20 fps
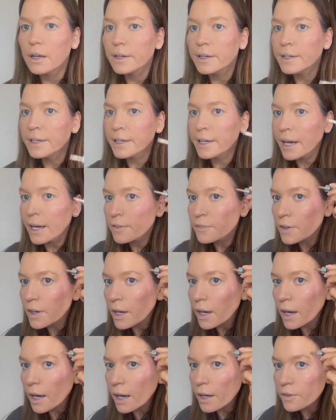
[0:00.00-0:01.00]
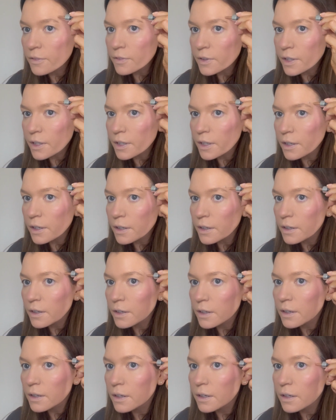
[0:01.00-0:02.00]
Never ever,
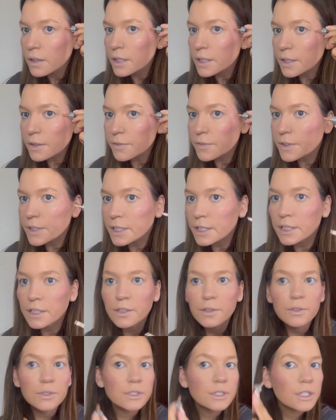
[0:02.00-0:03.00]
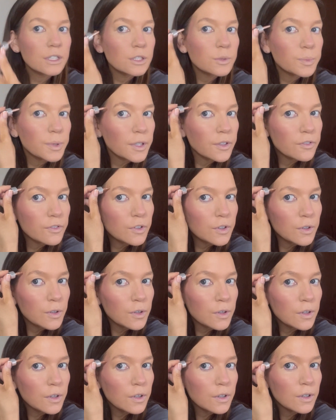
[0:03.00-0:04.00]
I don't think, used this
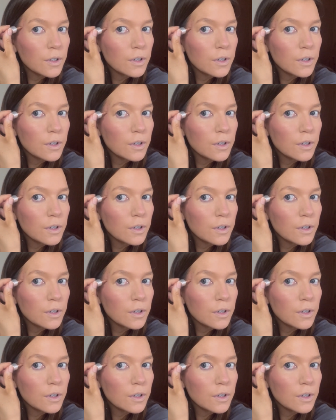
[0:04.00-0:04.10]
before.